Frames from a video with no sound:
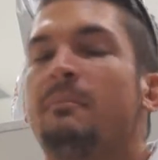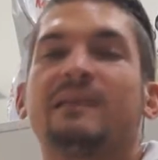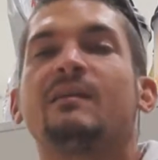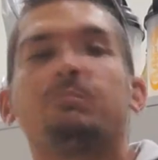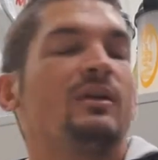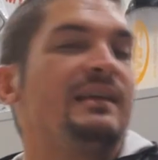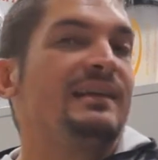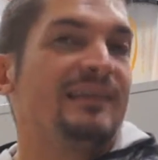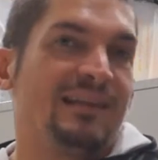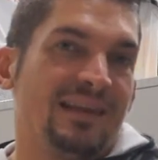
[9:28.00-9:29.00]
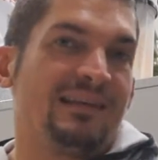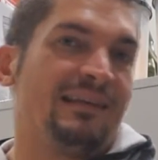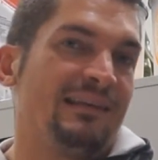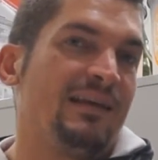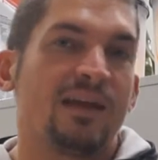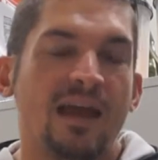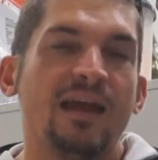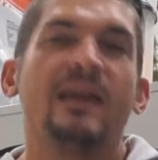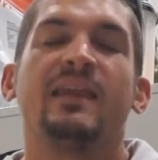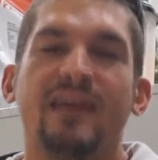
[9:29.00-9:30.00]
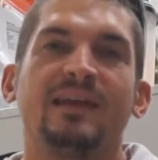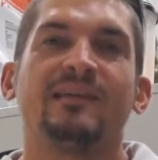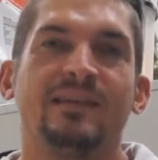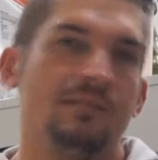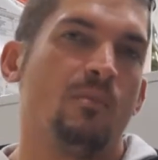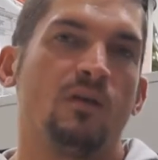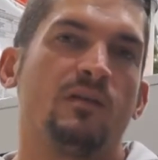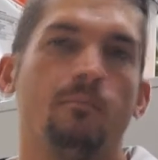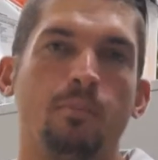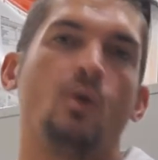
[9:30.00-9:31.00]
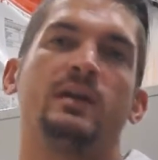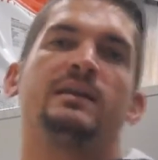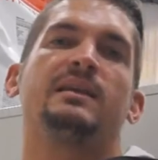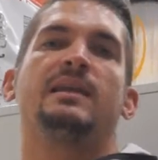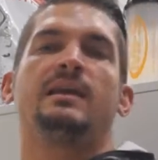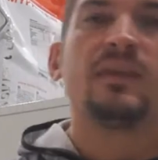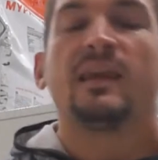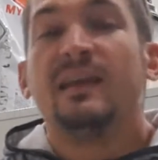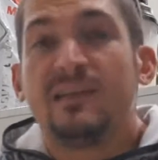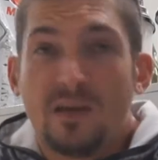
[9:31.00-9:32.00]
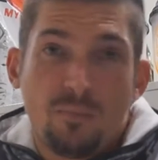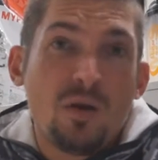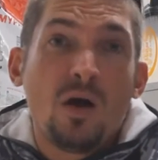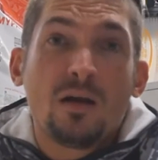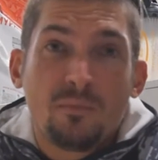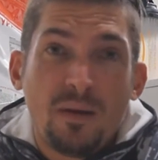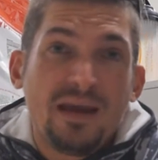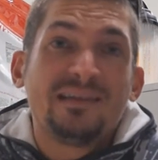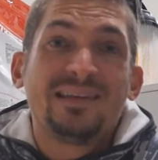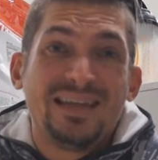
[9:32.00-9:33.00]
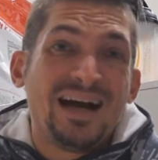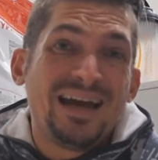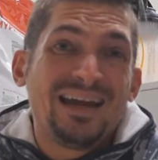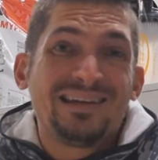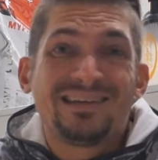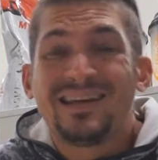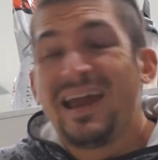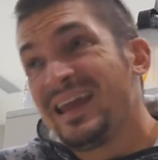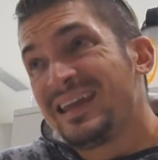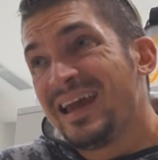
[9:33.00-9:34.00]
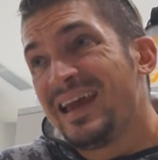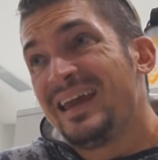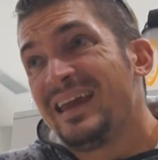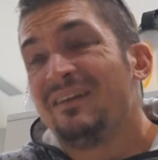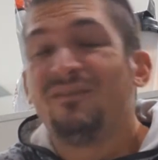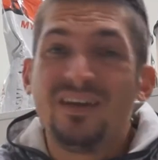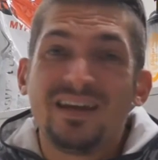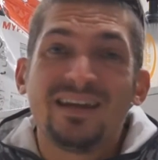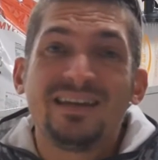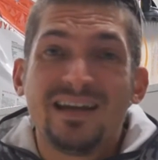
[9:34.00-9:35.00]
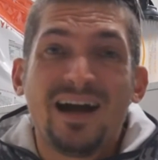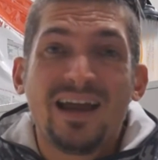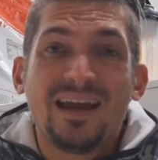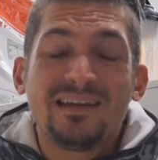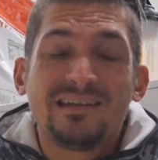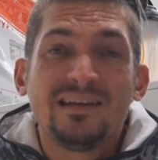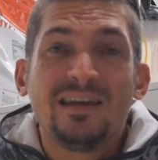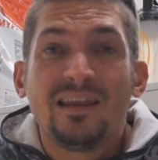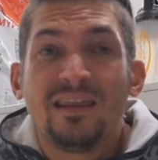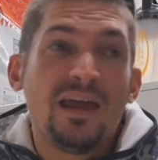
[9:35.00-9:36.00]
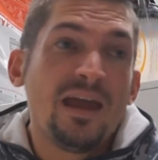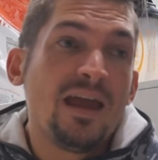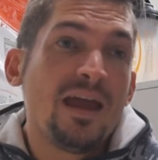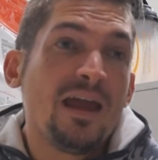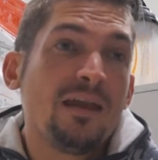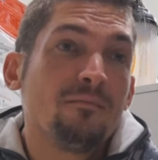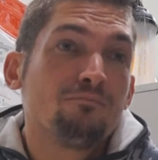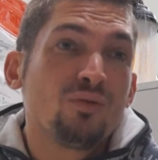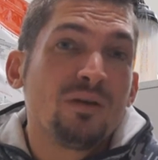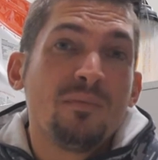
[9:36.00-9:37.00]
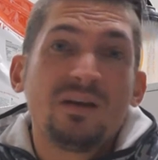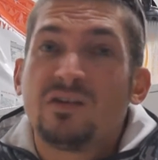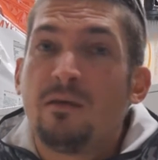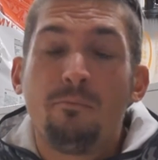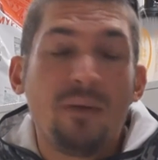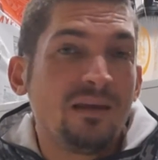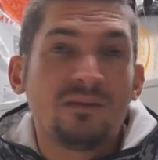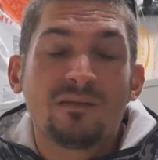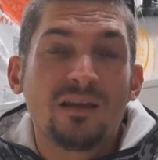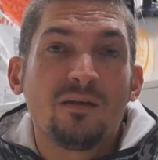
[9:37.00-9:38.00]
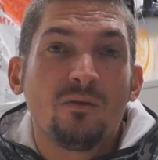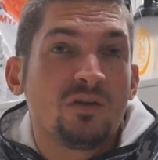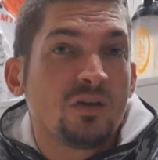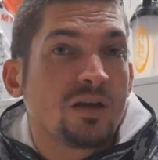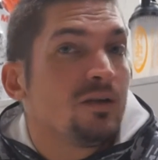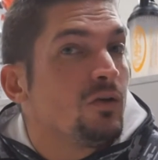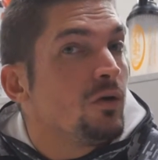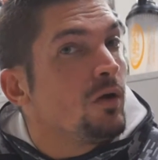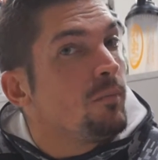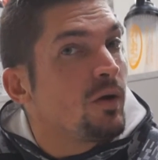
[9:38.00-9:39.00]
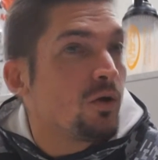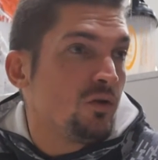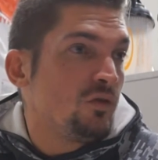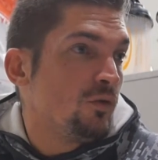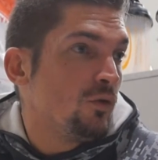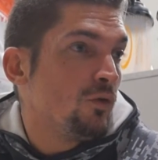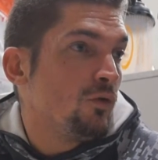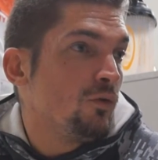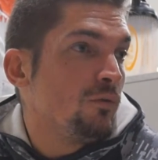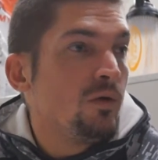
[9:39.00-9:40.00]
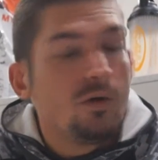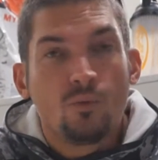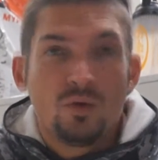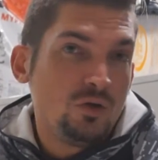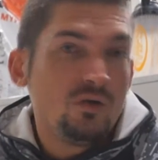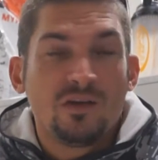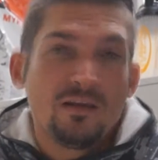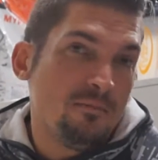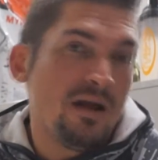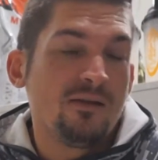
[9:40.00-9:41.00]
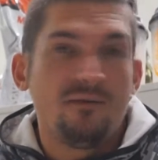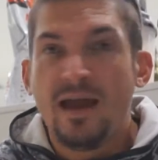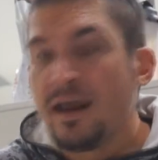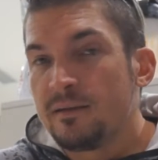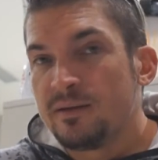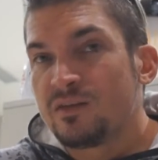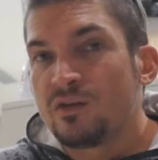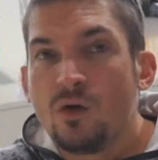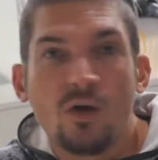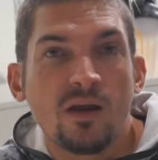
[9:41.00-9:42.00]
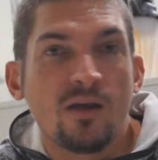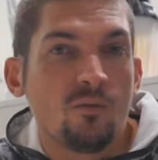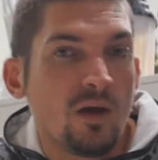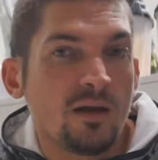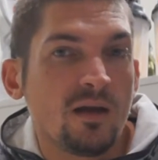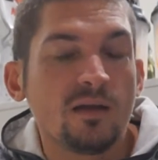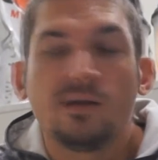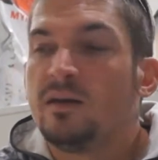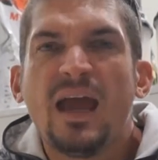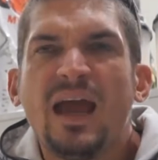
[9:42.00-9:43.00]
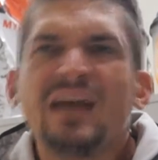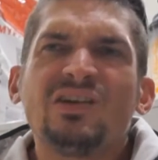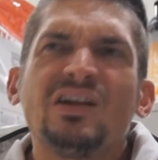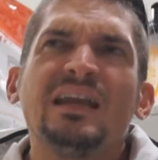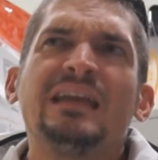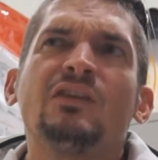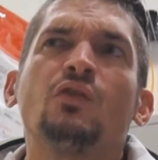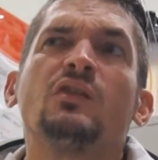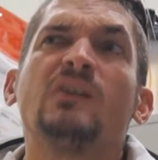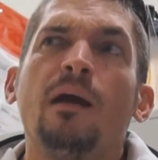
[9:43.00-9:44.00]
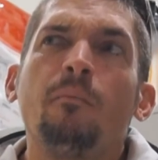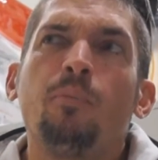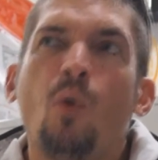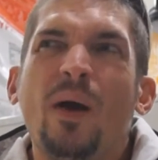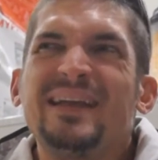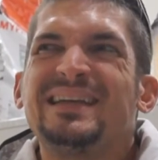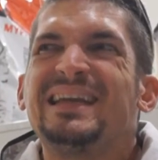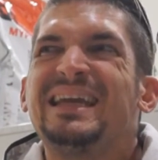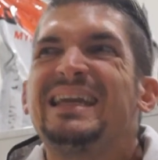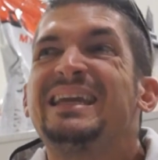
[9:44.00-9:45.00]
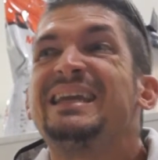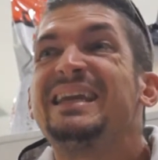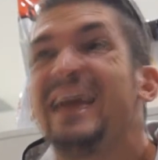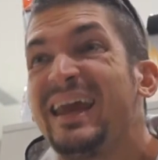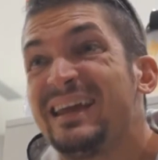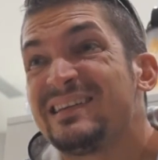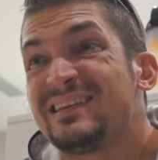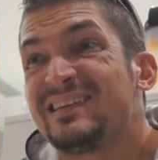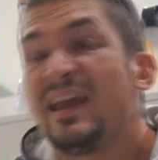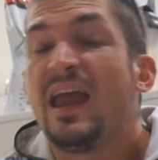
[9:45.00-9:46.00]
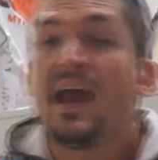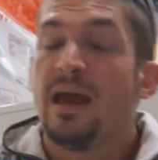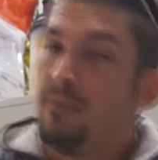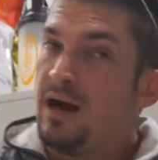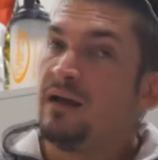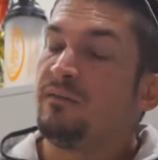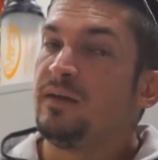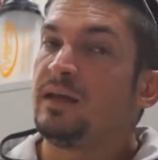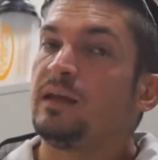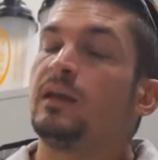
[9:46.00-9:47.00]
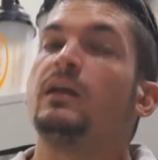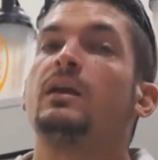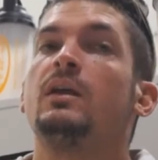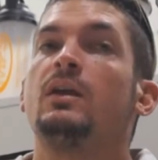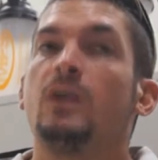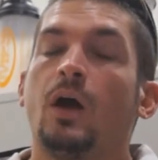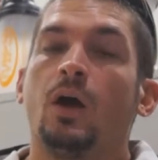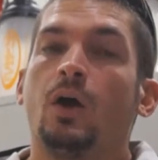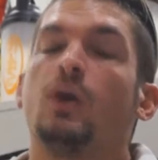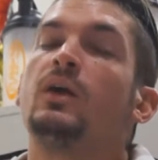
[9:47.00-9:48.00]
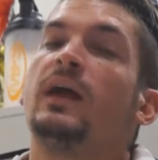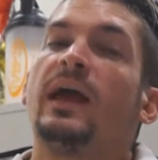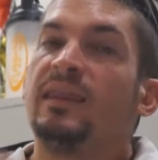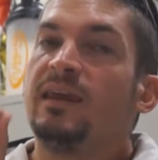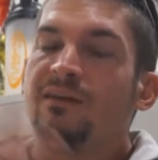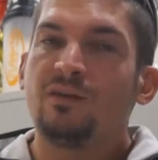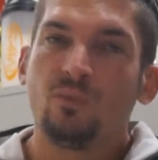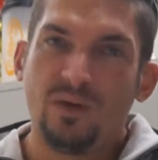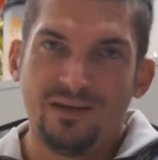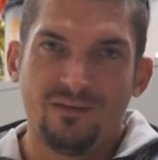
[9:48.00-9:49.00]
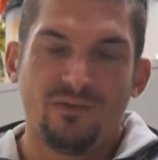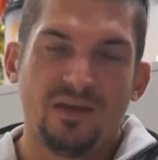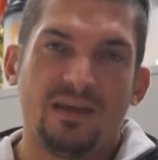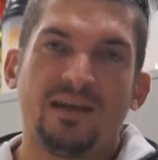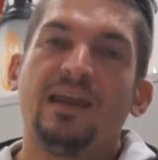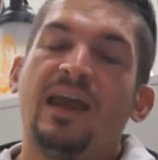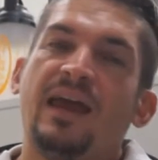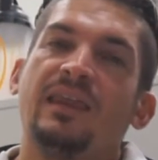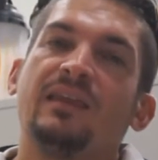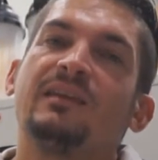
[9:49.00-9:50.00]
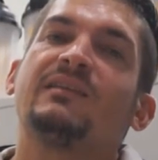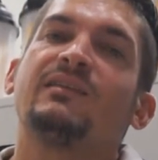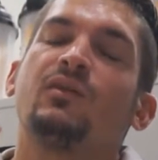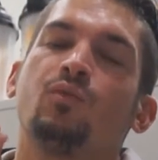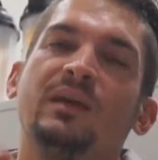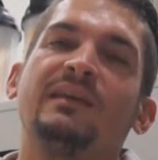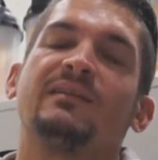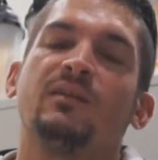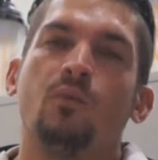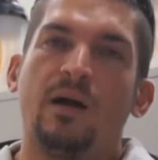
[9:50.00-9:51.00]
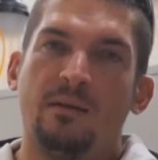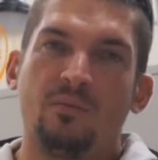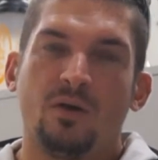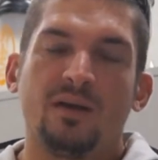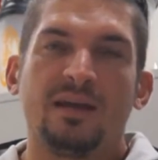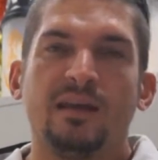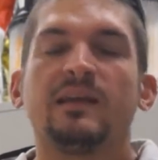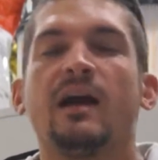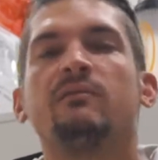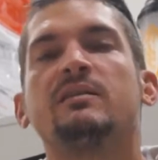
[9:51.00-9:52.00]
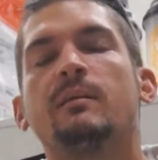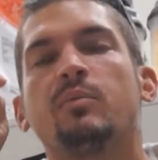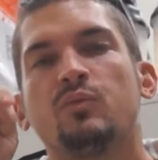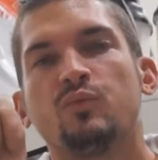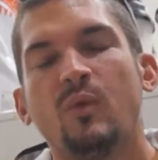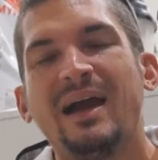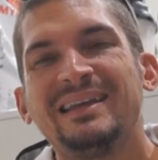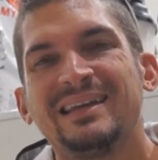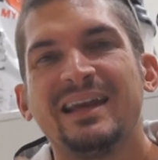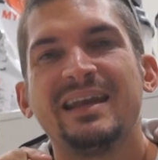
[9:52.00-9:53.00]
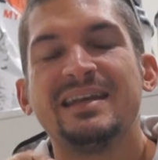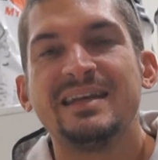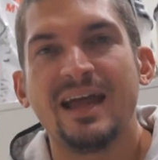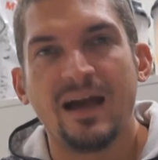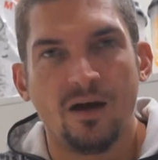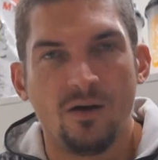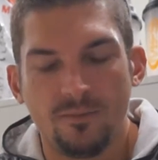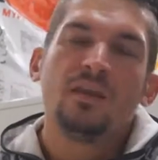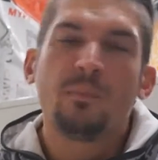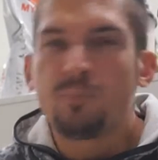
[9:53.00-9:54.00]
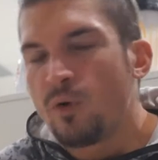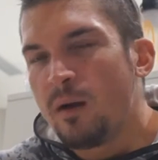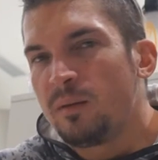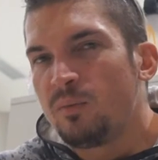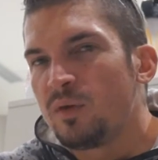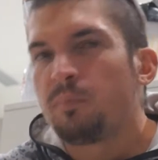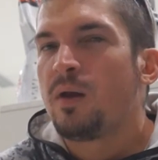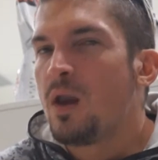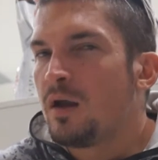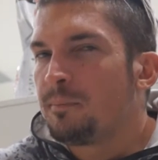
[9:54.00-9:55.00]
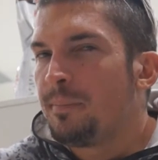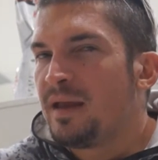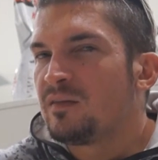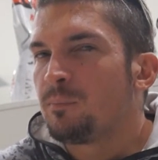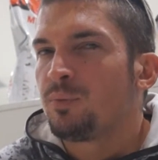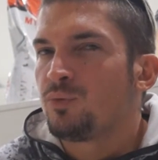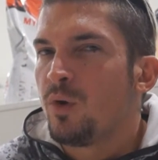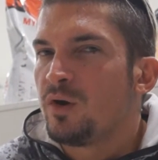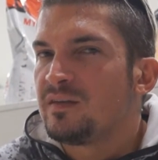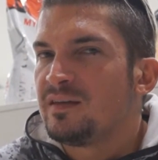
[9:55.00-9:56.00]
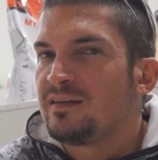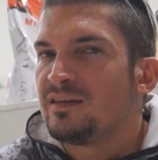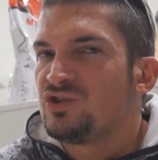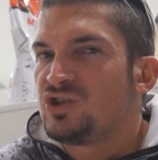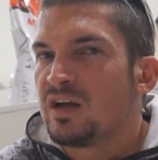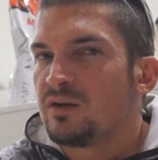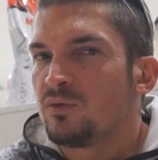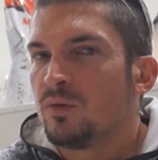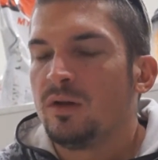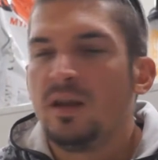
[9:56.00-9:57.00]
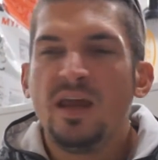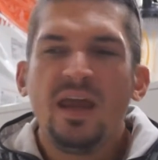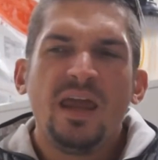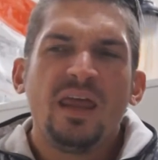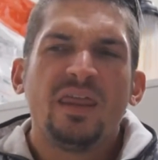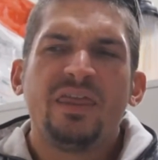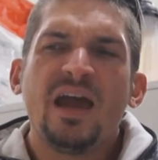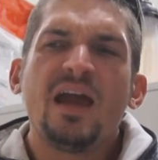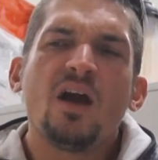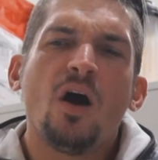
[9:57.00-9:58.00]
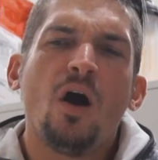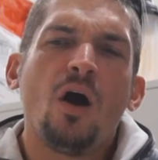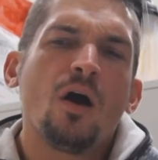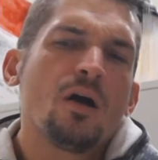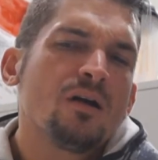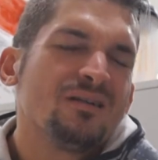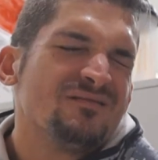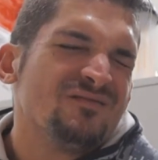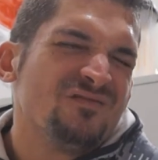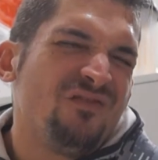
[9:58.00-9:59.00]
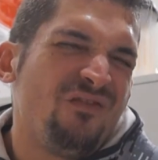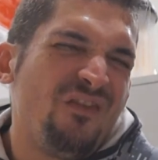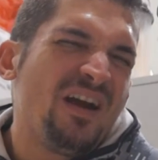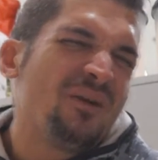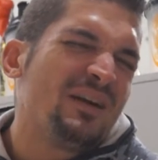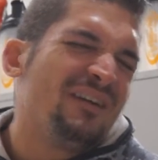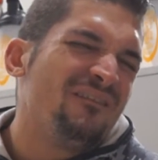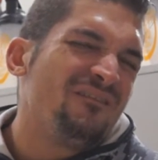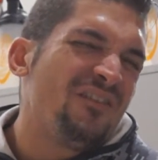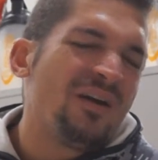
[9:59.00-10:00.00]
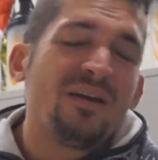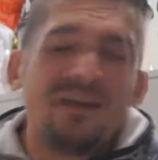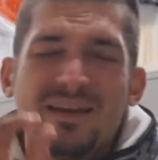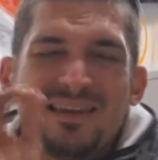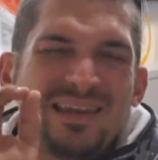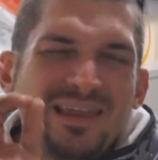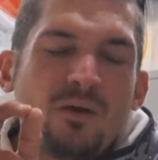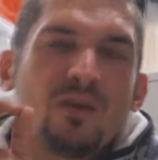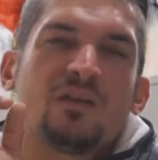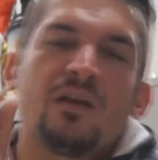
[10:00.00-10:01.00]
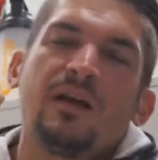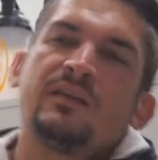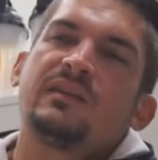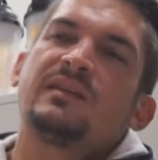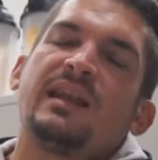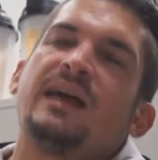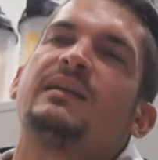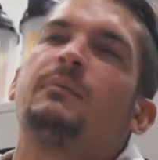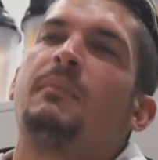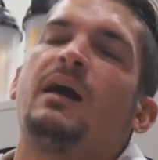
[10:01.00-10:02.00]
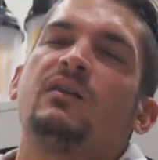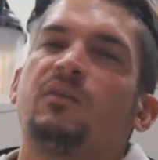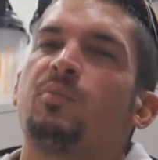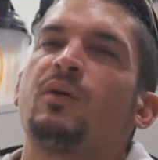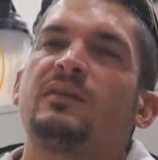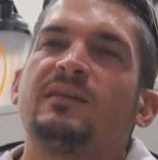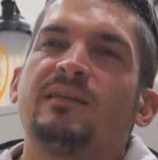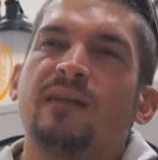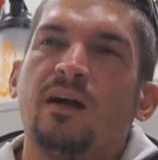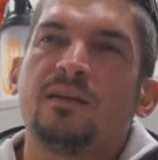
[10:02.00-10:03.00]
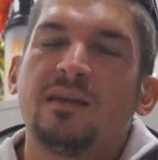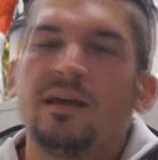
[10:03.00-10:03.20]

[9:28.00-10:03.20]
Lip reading: muscle protein synthesis, okay? That is the most important thing. Is a plant-based diet, aka vegan diet, then pretty much the best thing what you can do because you're reducing the amount of animal slaughter and whatnot? Actually, to some point, yes. Am I a vegan? No. And there's a reason for that. And this is the reason why I'm going to get covered up right now. The problem with plant-based proteins in general, they are there was a slight amount of proteins out